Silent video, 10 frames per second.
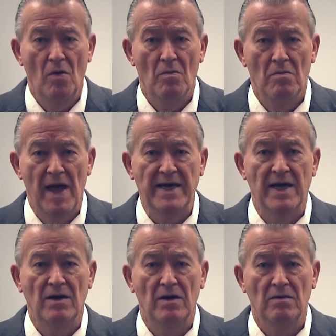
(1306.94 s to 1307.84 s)

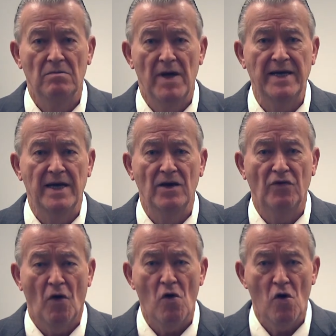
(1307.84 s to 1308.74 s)
making a
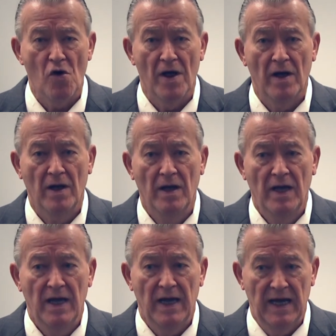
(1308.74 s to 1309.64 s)
turn,
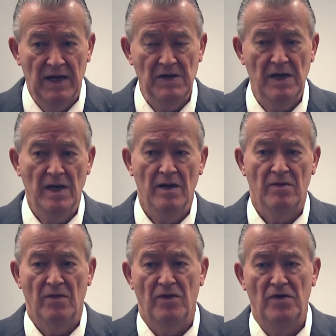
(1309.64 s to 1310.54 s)
and
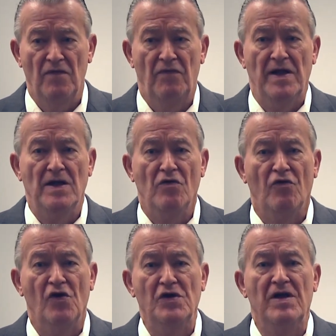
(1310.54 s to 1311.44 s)
that the defendant
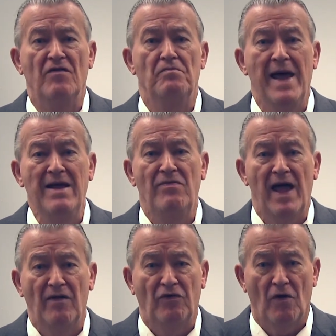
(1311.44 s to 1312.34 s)
shouldn't have made
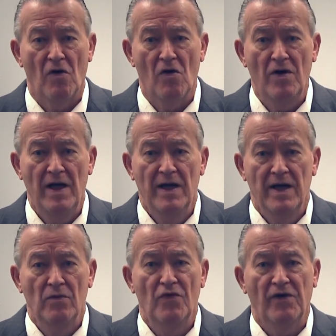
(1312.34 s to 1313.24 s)
that turn.
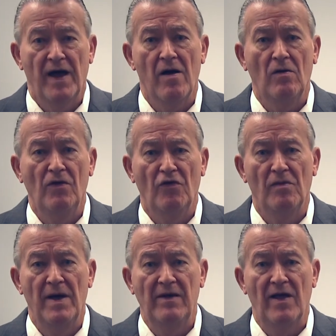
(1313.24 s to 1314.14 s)
It was careless
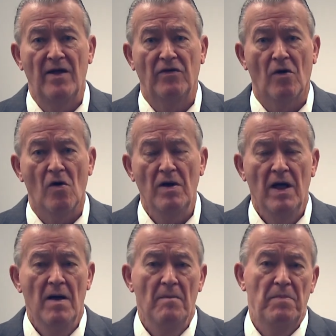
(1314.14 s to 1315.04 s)
to make that turn,
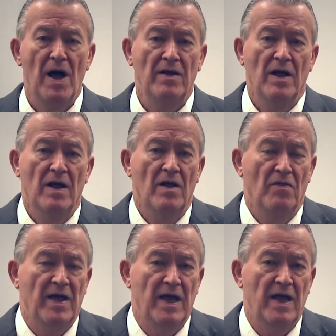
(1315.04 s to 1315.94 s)
but
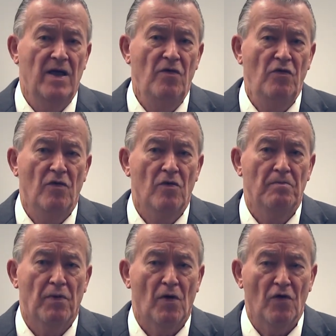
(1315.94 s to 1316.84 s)
the
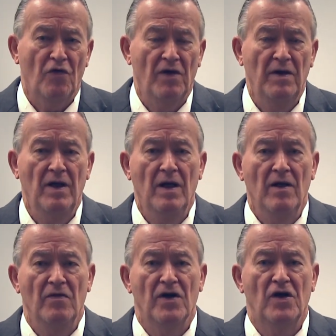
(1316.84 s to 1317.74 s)
injured person,
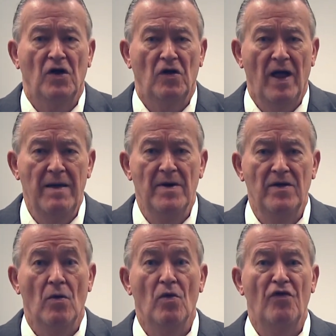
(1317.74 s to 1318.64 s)
the
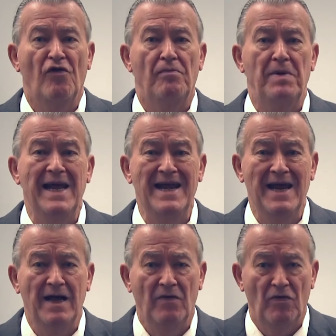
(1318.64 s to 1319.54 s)
claimant, was
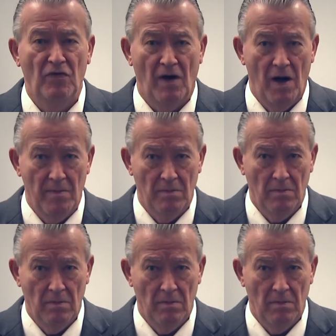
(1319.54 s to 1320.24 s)
speeding at the time,